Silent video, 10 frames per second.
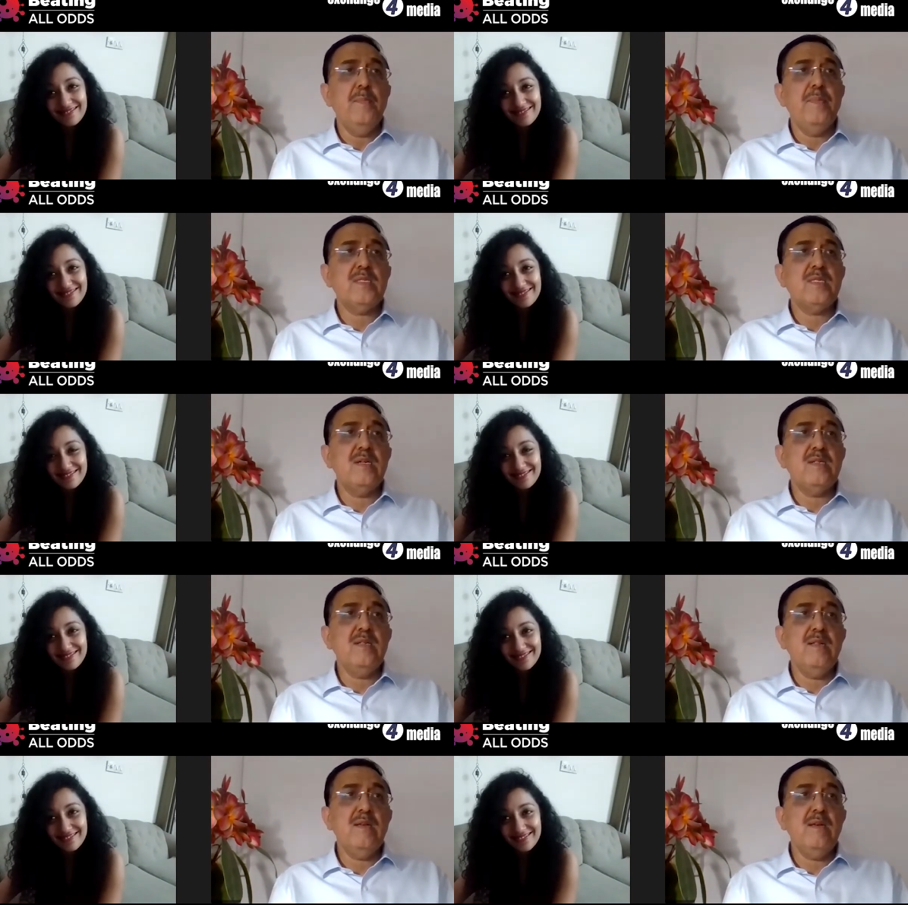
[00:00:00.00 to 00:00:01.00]
Speaker 1: but
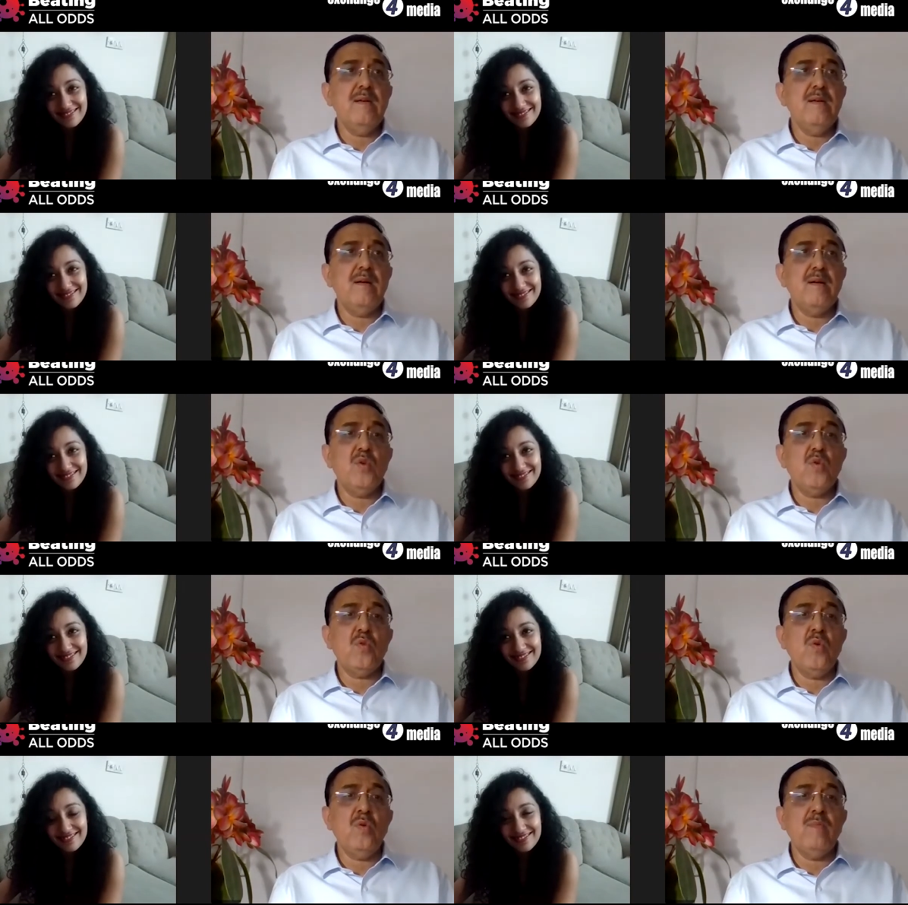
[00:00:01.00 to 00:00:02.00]
certainly uh, you
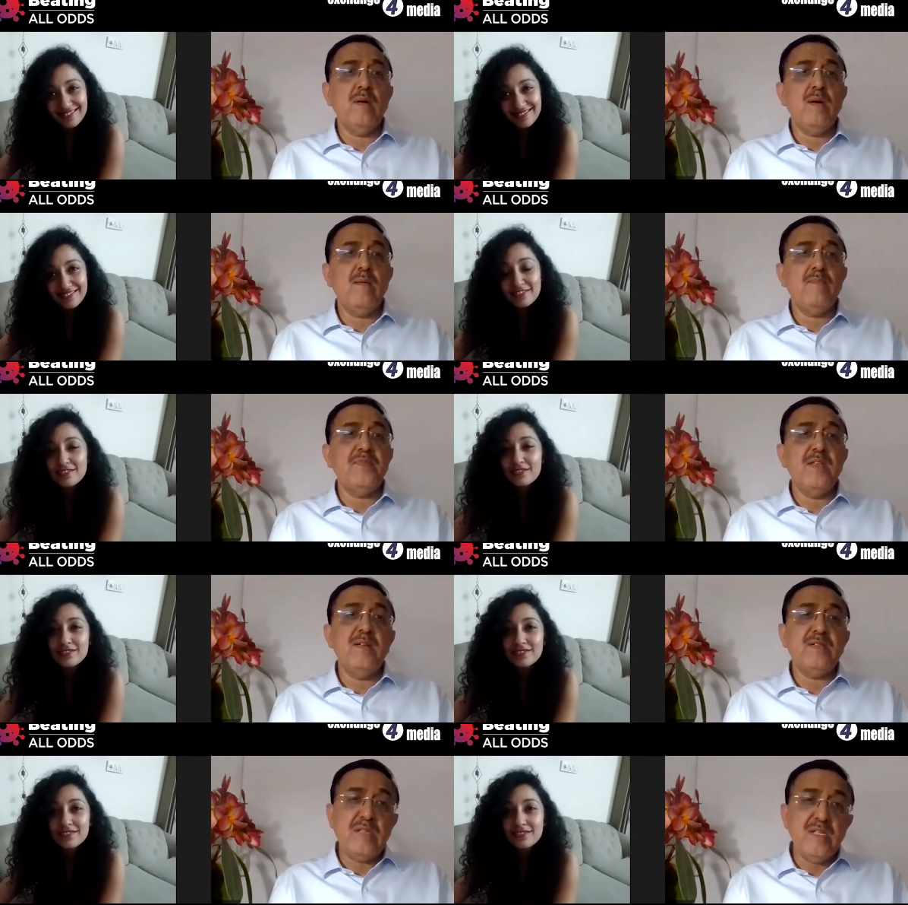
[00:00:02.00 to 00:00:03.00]
know uh,
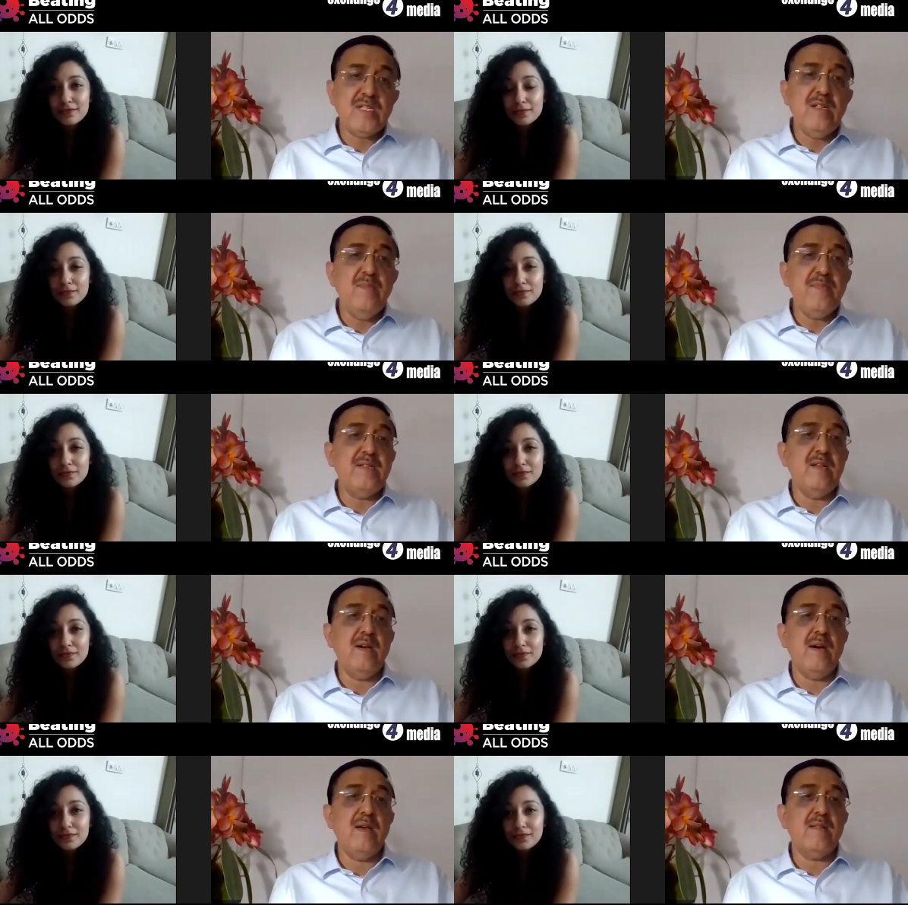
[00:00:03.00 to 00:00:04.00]
the traditional
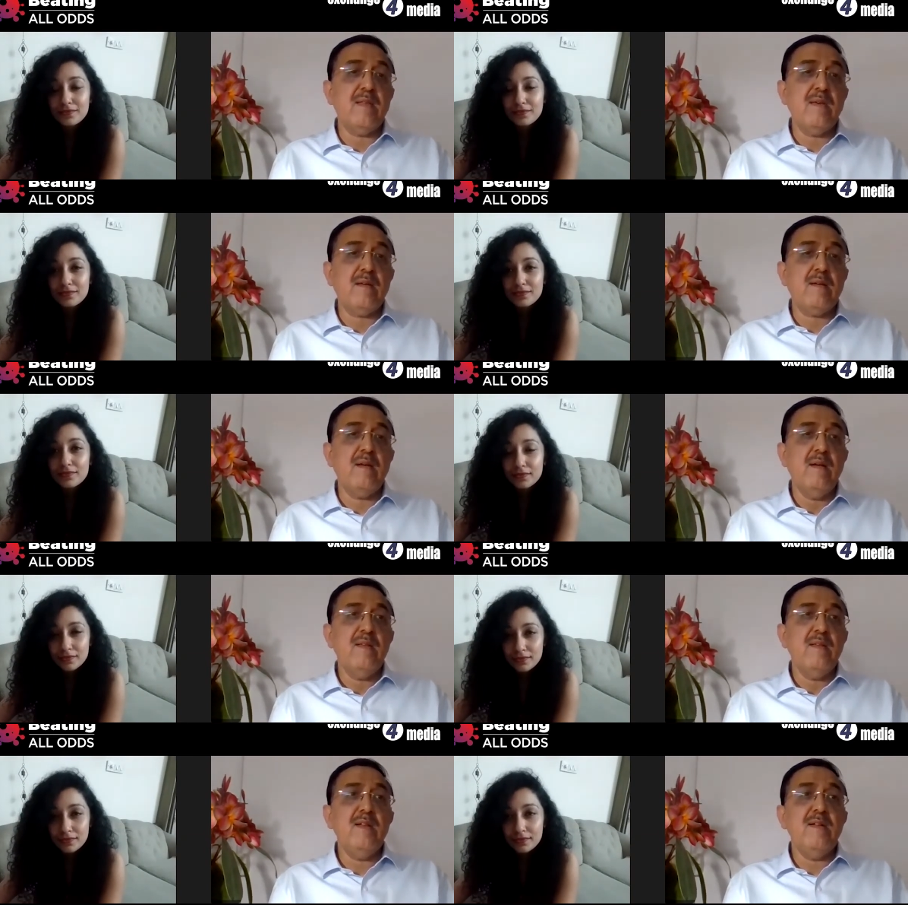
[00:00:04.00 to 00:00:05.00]
media i think
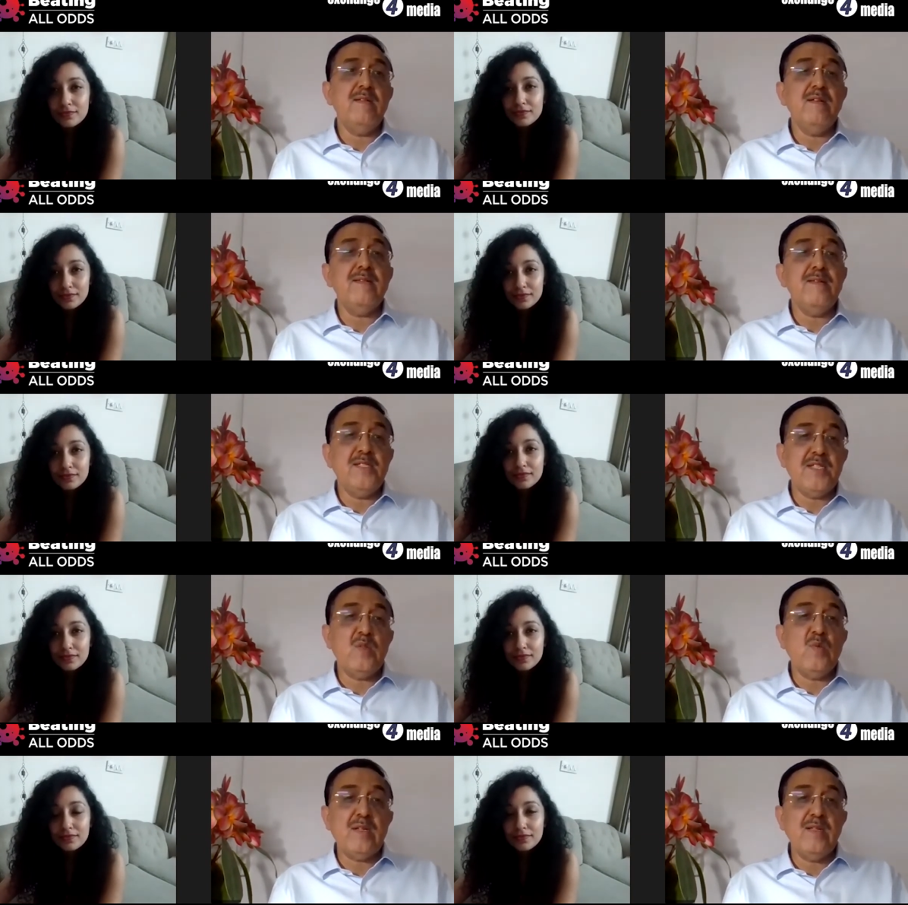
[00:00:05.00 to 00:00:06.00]
the indian
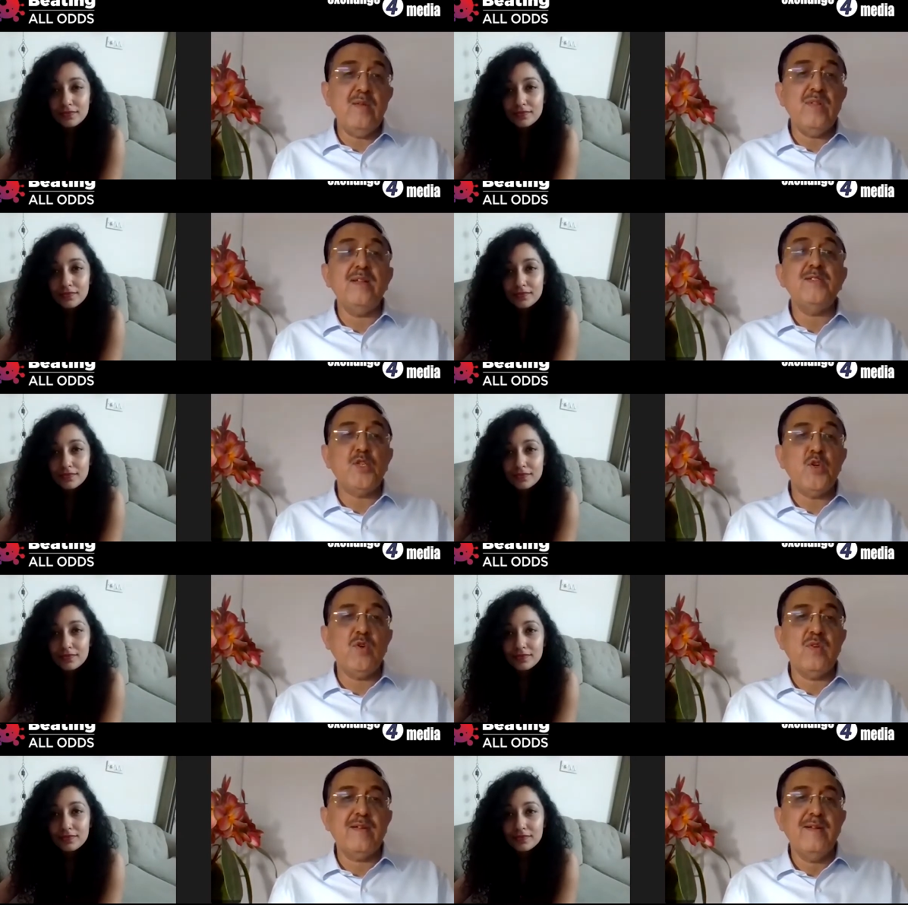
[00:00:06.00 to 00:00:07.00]
ingenuity will ensure